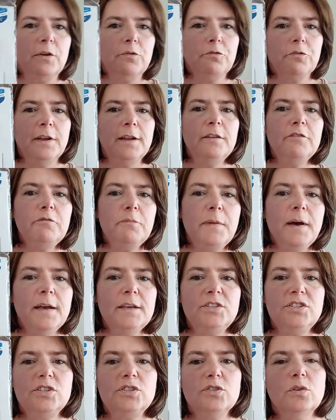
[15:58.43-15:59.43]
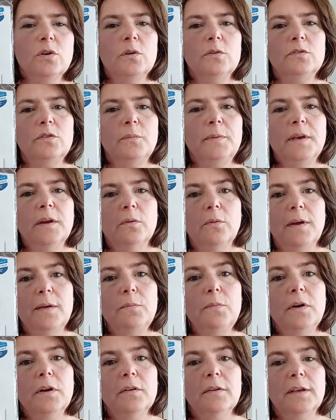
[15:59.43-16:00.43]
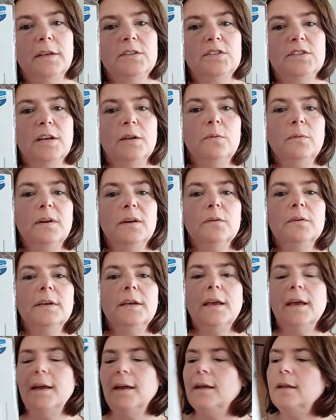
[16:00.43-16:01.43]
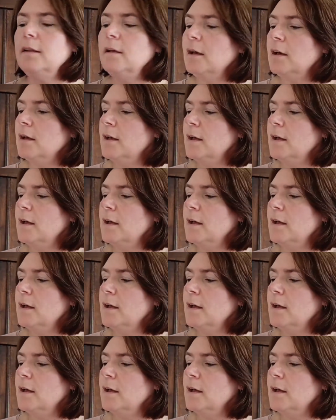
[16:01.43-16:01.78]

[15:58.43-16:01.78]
A friend of mine, she's going to be a grandmother in January, and